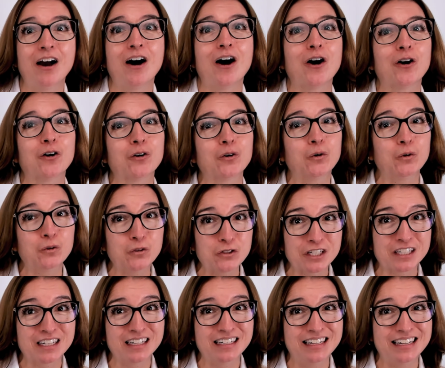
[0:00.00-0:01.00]
Our pool
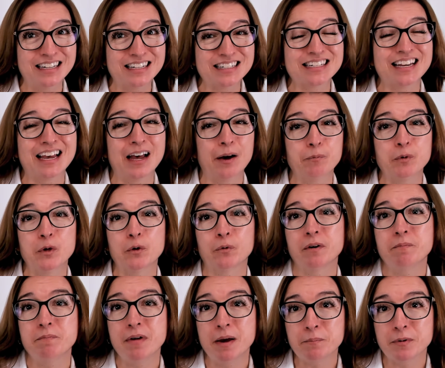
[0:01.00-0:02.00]
chicken hint to help you
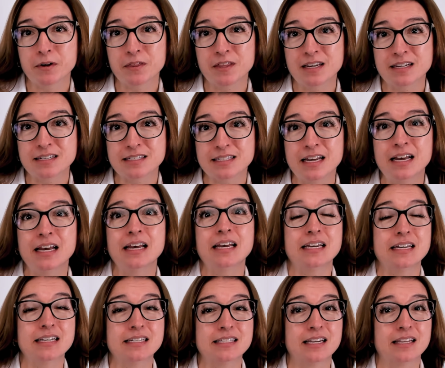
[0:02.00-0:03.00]
remember this
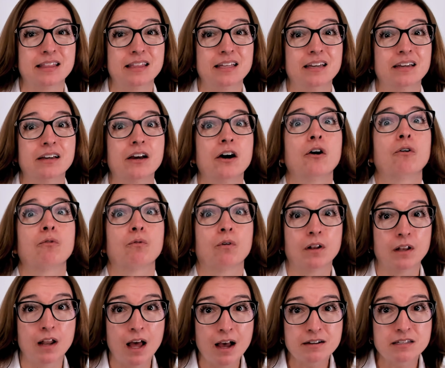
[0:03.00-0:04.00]
is to think
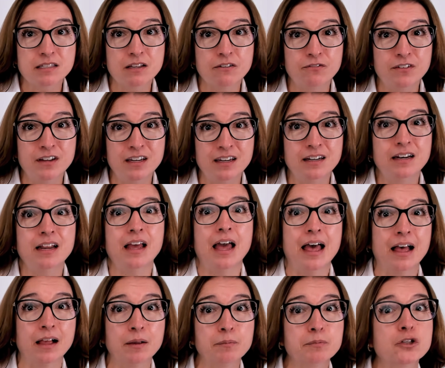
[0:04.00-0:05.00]
raloxifene
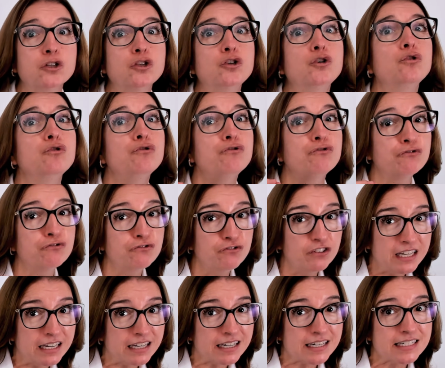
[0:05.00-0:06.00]
helps to
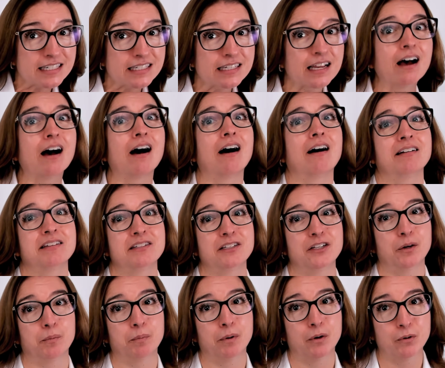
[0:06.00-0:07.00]
fix
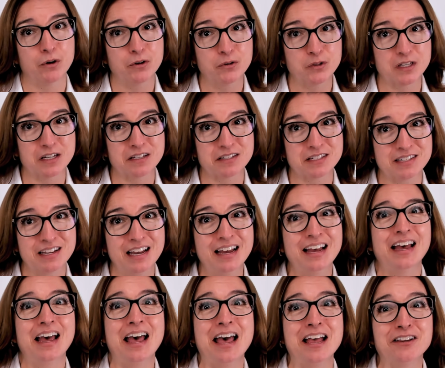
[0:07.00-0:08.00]
osteoporosis.
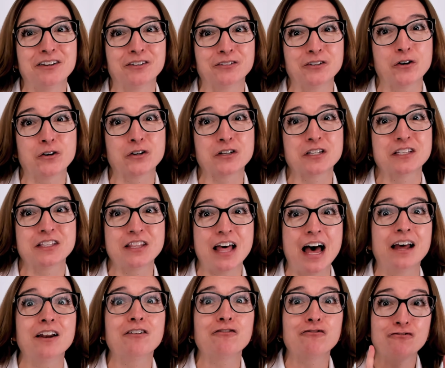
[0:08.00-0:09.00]
And you'll notice
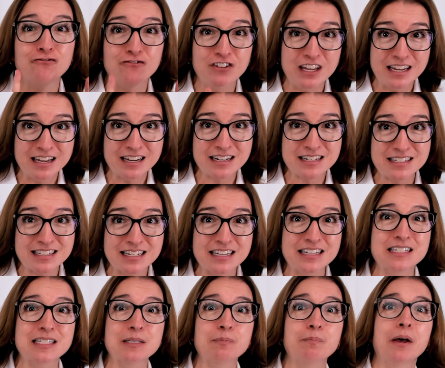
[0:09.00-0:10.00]
that fix
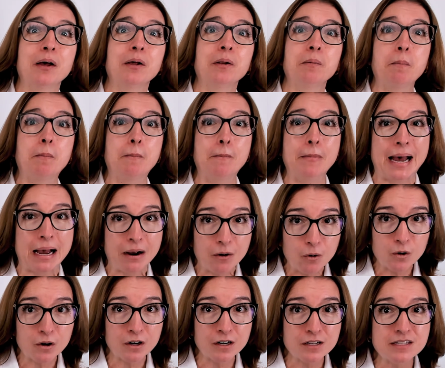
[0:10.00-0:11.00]
is spelled
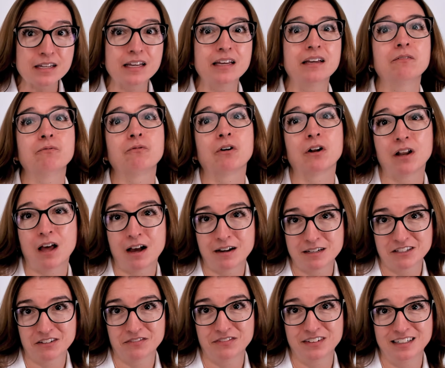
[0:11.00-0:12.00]
backwards in
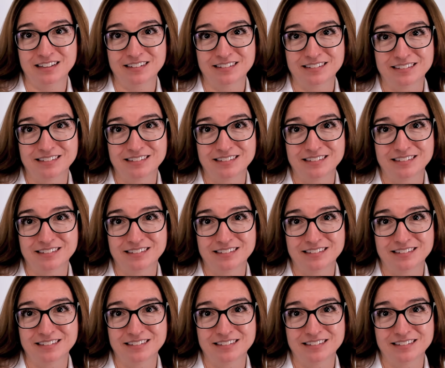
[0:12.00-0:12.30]
raloxifene.